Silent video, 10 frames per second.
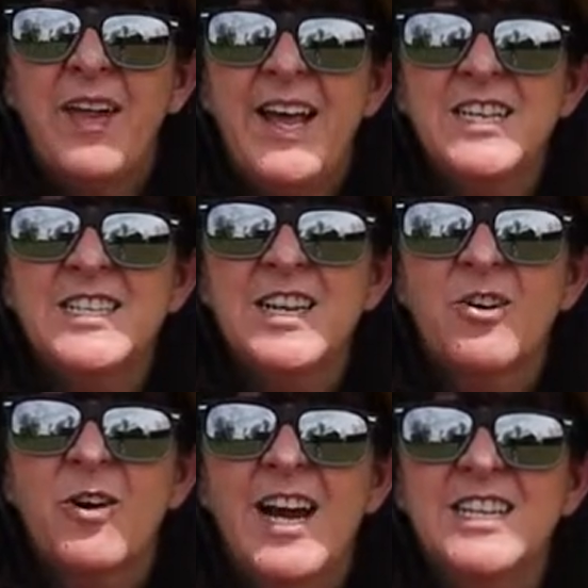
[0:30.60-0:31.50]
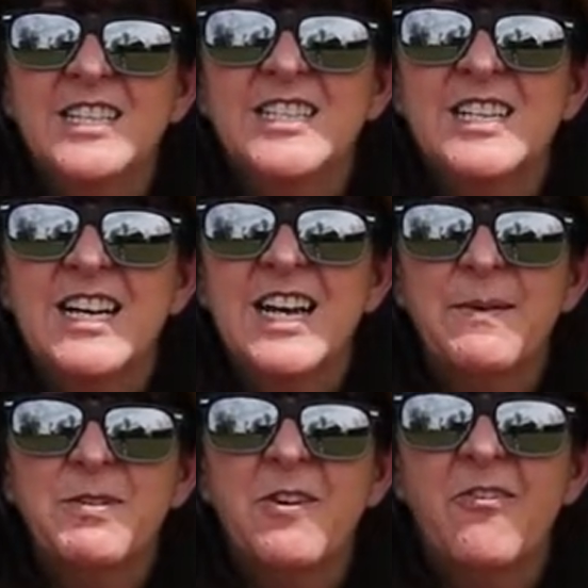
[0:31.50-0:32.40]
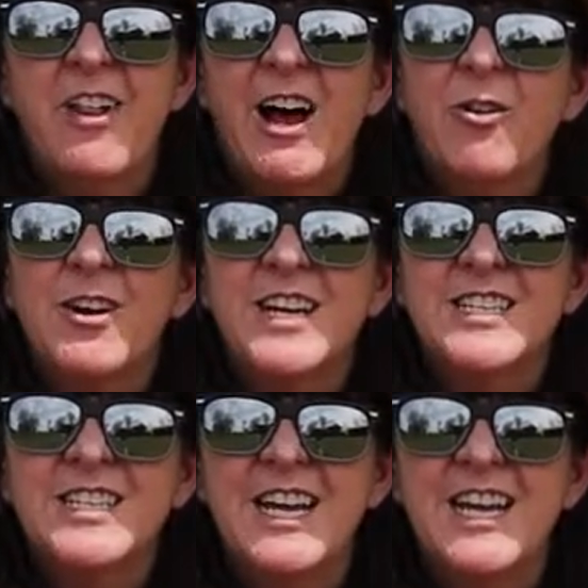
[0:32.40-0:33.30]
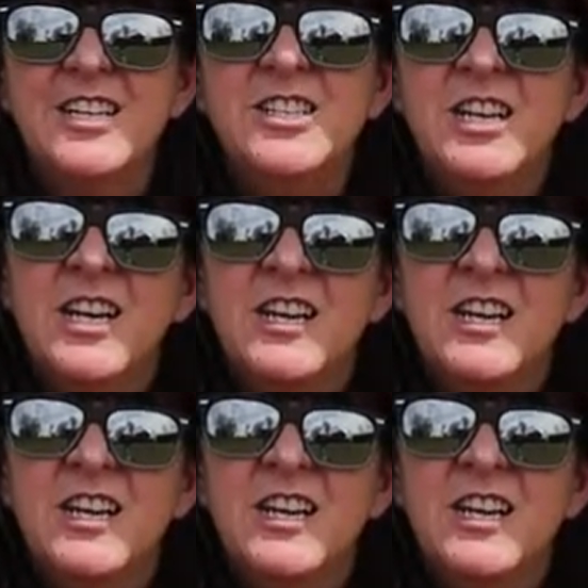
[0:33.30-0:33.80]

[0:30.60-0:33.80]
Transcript: plants and the grasses to get up to a flowering stage